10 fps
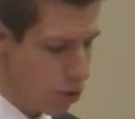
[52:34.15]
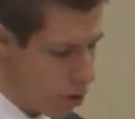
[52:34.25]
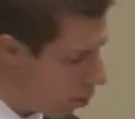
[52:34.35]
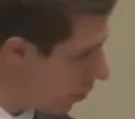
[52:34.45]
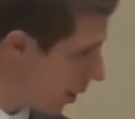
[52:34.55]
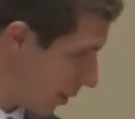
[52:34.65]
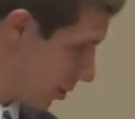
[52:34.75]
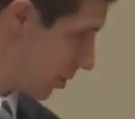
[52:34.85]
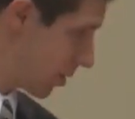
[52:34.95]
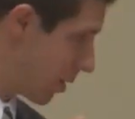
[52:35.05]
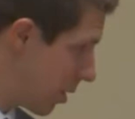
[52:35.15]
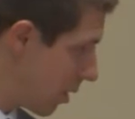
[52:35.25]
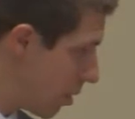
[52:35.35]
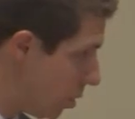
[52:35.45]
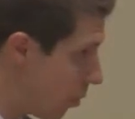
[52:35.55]
Know this,
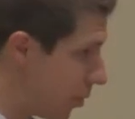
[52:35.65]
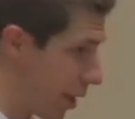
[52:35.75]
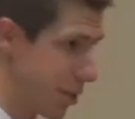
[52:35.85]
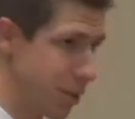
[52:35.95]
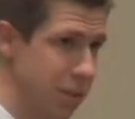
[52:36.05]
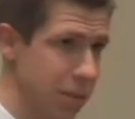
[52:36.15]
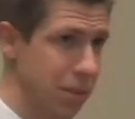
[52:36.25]
know this.